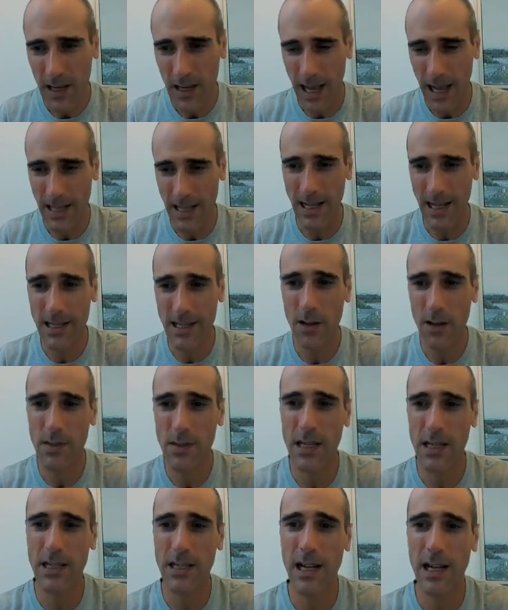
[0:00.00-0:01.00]
and that's
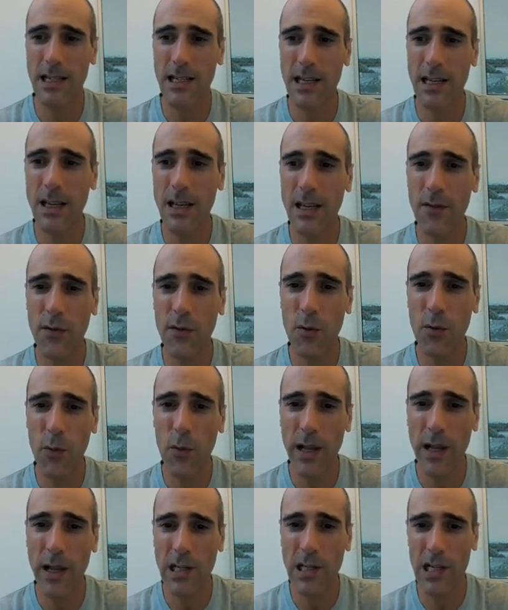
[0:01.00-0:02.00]
something that if you
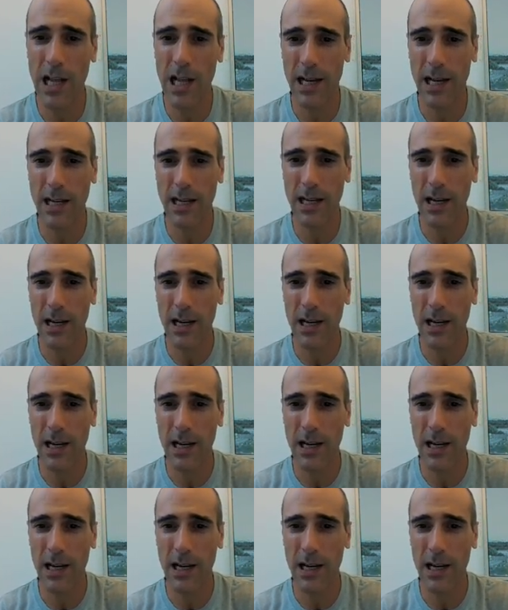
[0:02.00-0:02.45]
reach like,